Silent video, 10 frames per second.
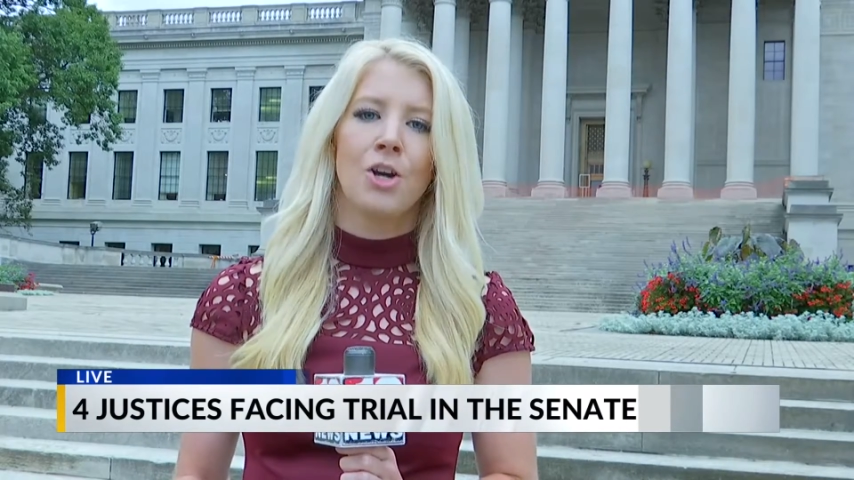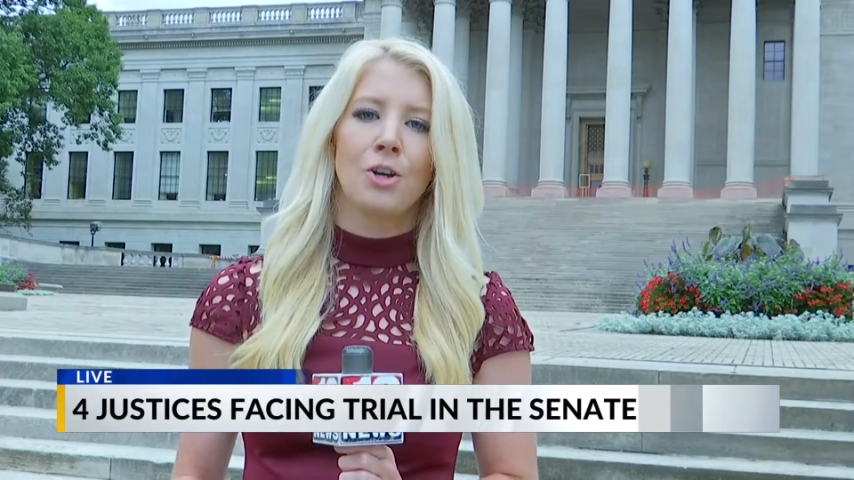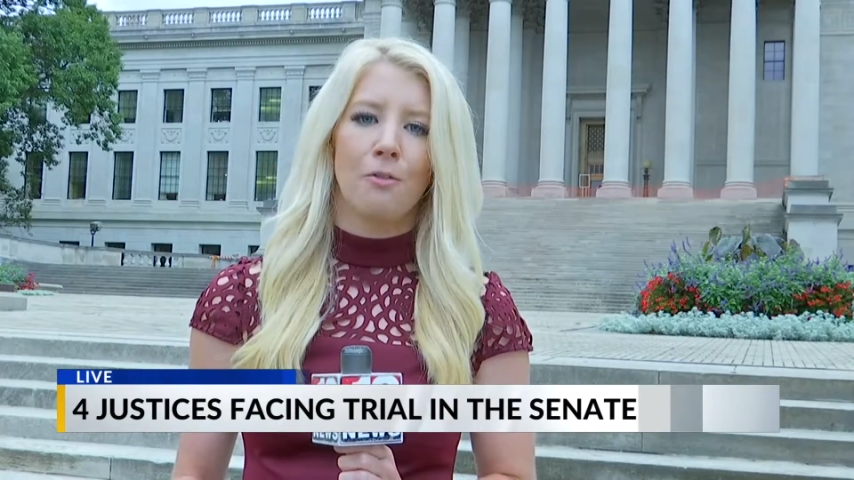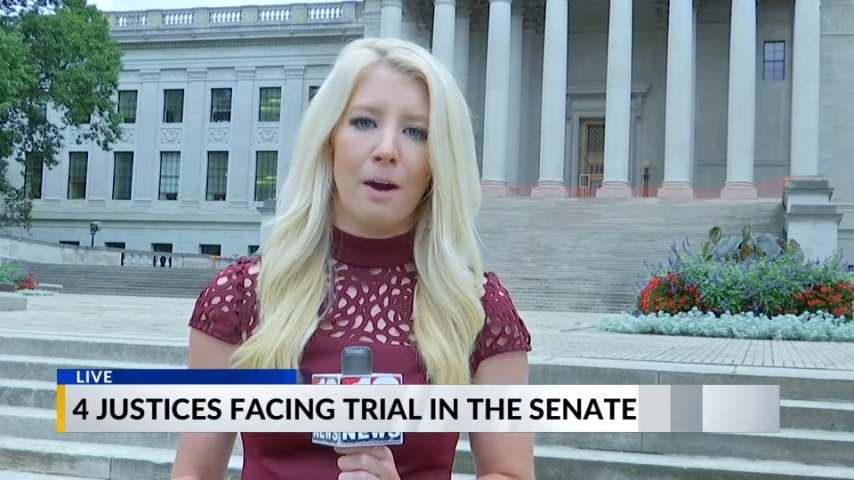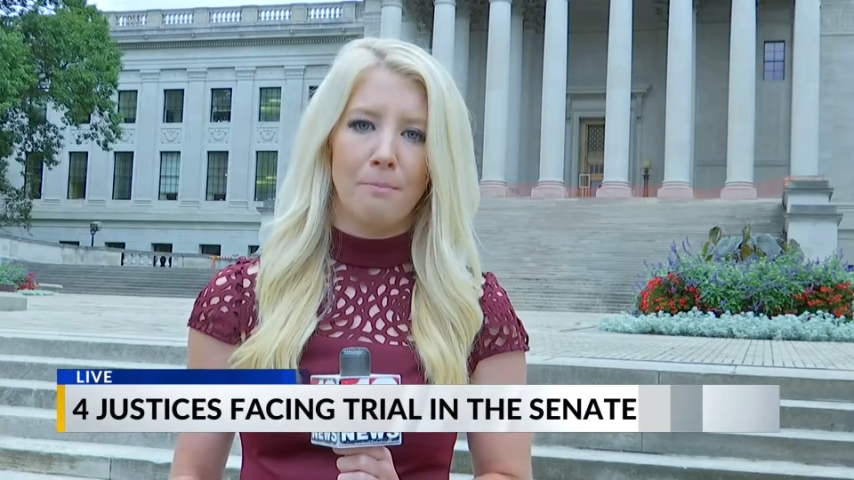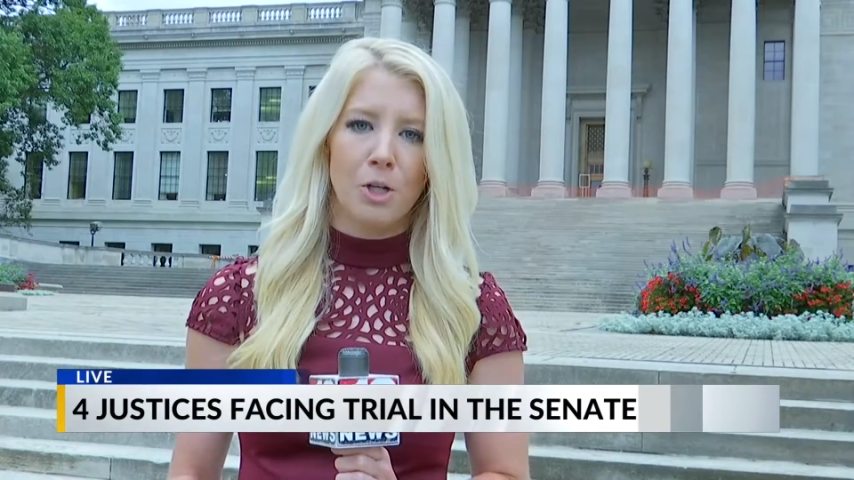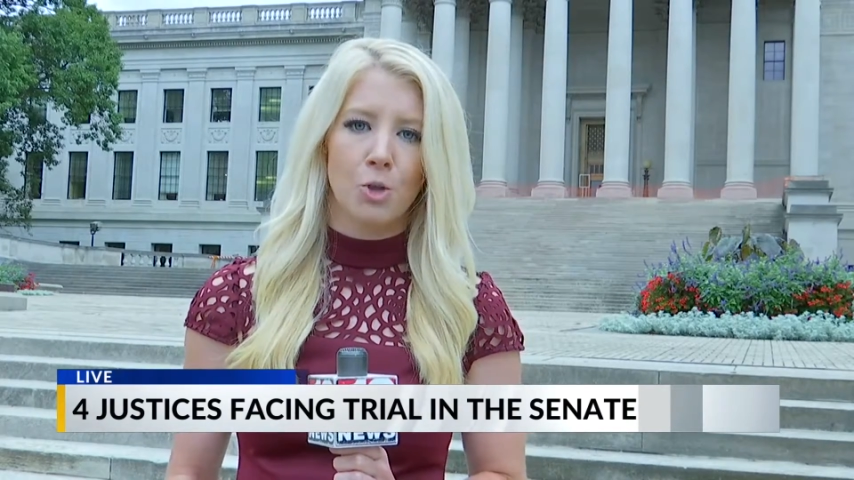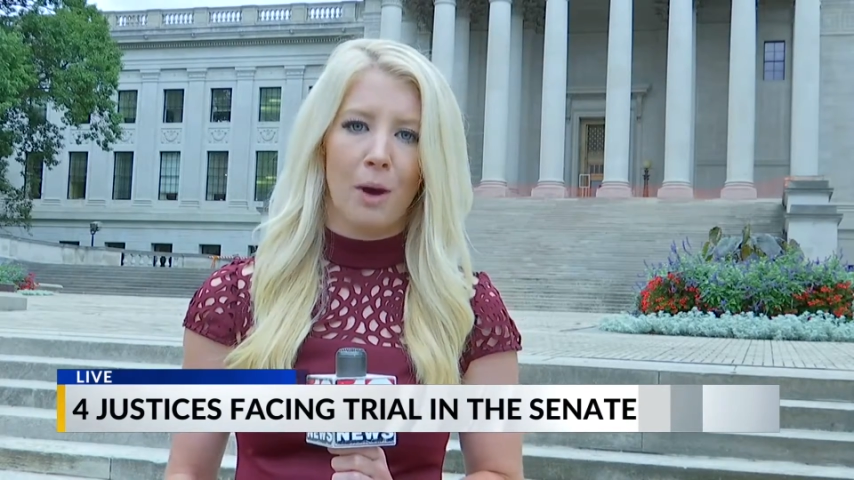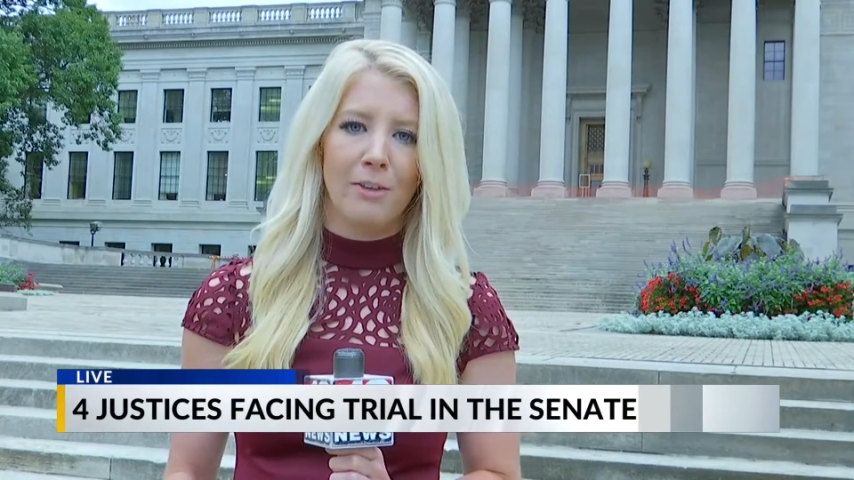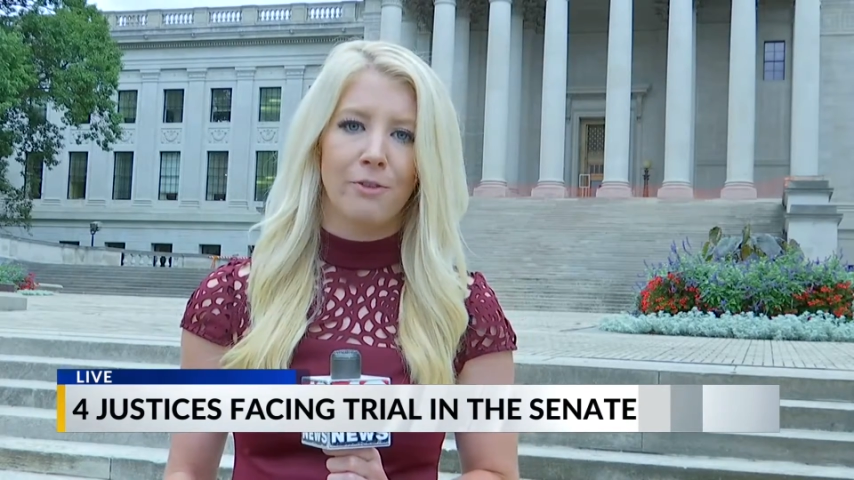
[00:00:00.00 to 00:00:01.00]
November
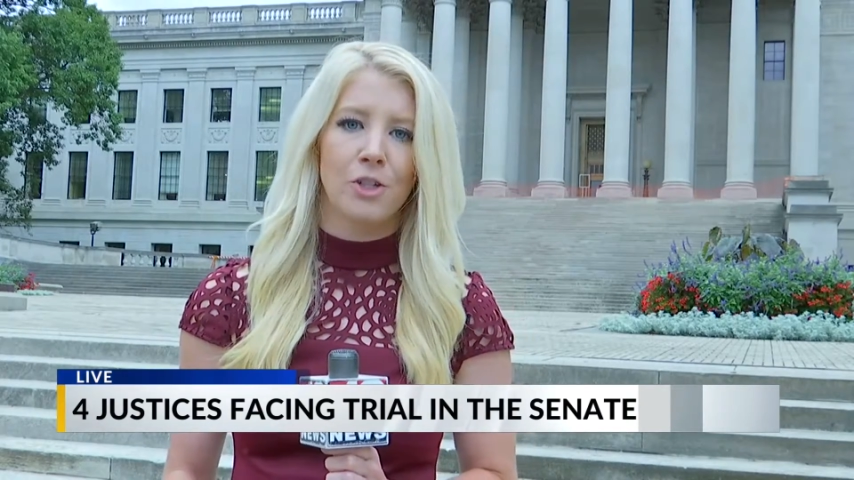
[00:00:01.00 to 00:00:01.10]
12th for